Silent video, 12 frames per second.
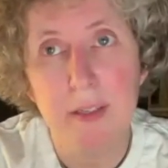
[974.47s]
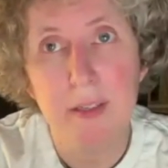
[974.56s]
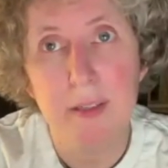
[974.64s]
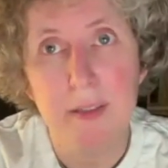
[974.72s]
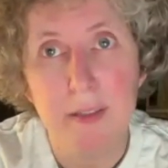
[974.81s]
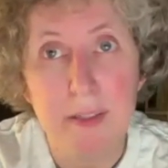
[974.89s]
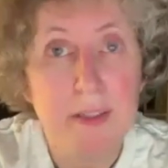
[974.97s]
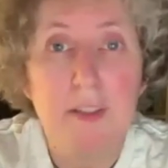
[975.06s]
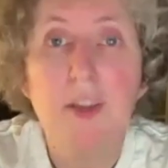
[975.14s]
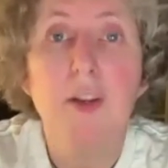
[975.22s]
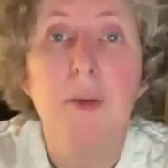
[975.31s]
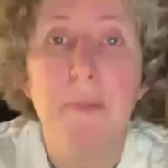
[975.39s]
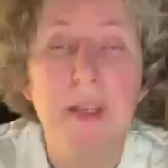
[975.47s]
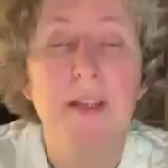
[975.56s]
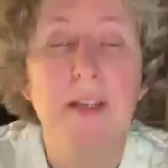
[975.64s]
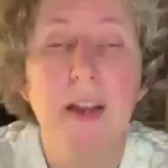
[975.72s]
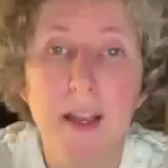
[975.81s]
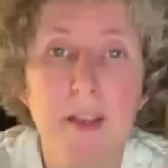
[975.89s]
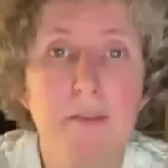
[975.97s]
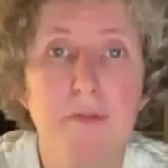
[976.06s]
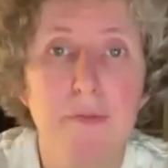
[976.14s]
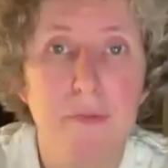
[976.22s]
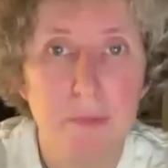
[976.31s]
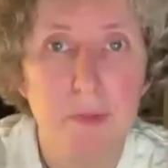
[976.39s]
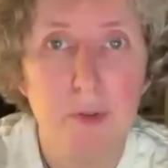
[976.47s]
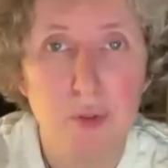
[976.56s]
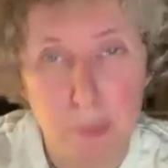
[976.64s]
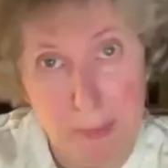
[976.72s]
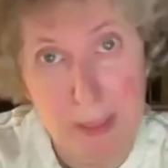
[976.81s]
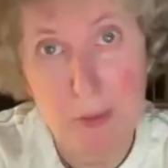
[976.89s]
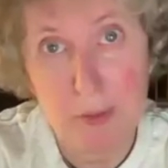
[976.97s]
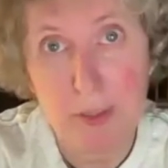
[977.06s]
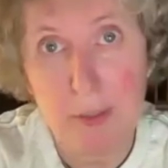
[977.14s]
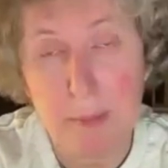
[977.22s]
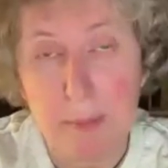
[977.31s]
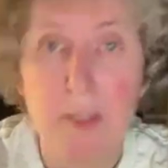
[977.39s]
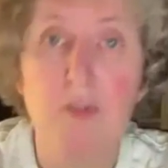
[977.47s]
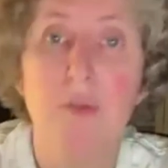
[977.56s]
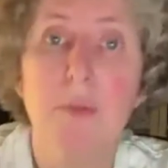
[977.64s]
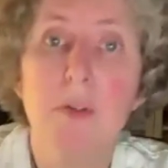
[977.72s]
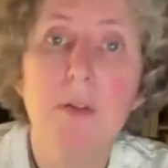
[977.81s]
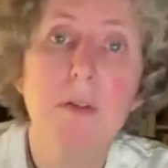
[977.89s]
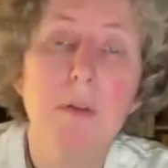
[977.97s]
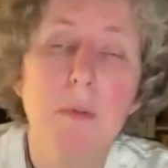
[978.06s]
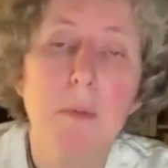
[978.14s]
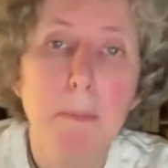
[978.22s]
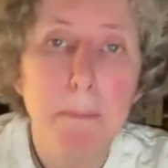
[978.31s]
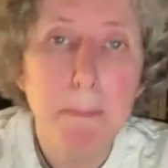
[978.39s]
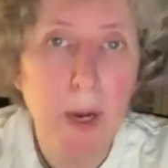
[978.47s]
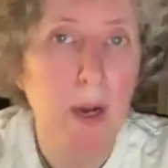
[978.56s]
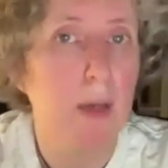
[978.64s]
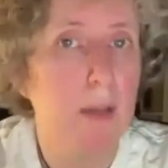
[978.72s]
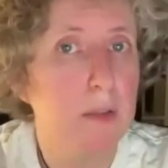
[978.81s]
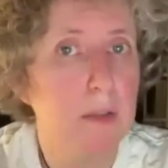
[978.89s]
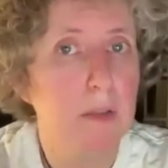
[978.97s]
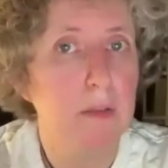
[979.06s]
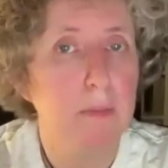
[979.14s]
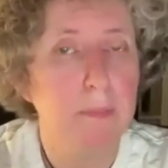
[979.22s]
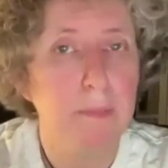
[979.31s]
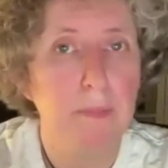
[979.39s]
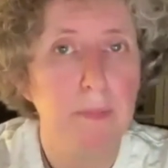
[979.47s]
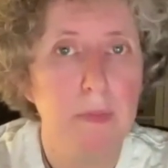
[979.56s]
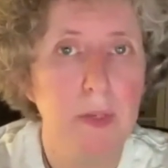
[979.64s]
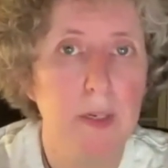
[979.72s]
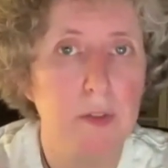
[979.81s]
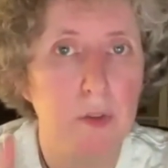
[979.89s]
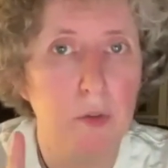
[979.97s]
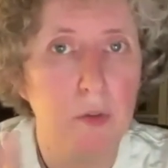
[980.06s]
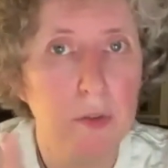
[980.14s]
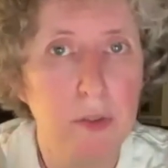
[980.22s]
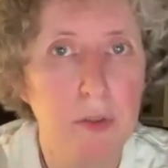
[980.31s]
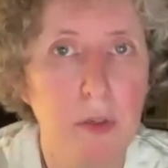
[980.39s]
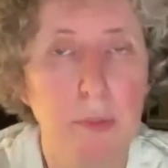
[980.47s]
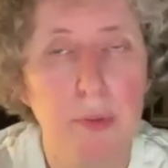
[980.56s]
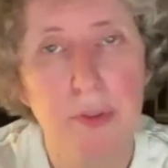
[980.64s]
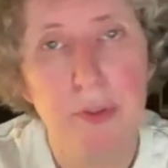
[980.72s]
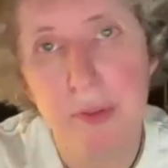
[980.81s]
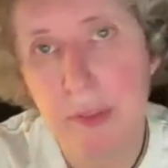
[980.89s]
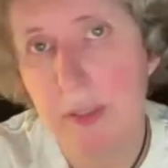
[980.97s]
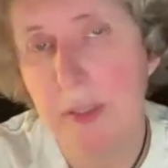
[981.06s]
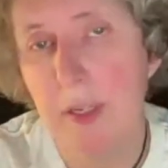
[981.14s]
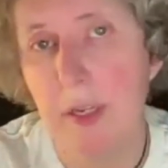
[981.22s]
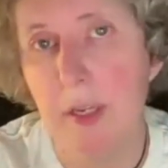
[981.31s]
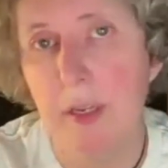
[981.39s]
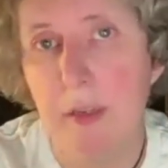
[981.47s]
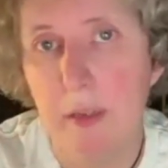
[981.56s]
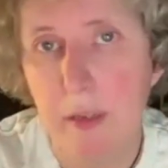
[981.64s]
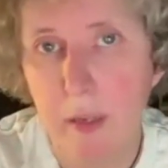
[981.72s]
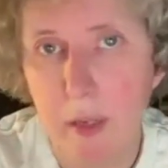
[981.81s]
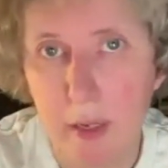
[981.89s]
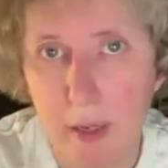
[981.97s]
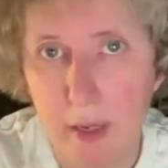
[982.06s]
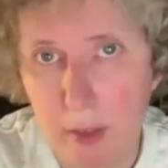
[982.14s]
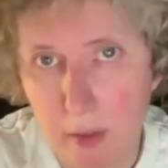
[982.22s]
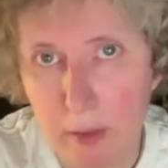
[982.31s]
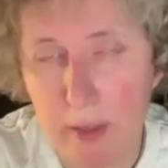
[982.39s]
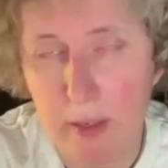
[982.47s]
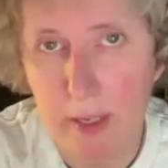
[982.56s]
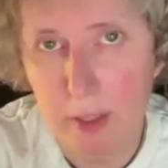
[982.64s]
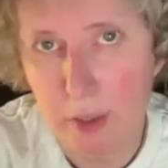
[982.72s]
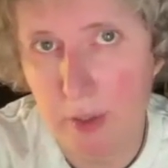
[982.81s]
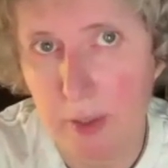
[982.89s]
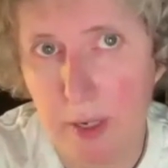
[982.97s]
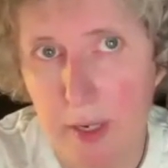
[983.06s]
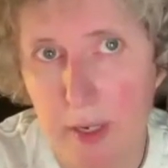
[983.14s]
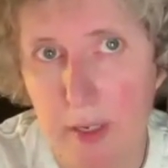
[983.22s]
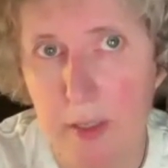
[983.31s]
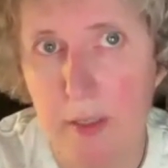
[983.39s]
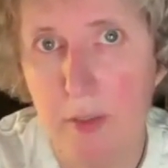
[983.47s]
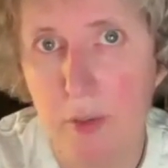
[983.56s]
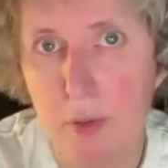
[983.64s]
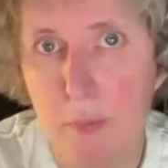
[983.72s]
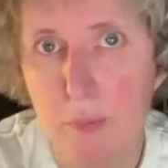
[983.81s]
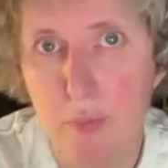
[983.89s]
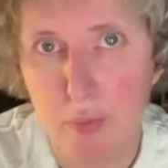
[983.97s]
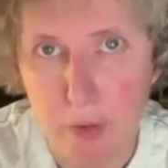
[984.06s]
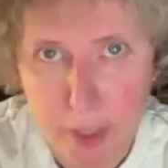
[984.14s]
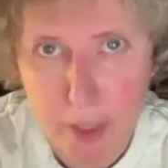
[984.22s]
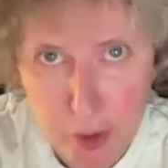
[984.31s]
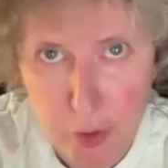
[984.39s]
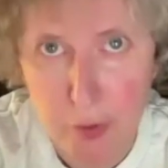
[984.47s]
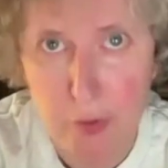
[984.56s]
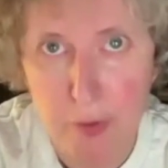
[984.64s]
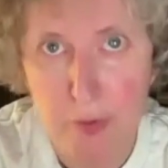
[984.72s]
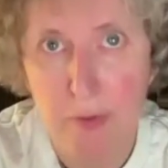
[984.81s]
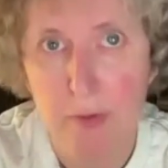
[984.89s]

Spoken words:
this is going to make life tremendously miserable. But there's also an opportunity in an election year to pressure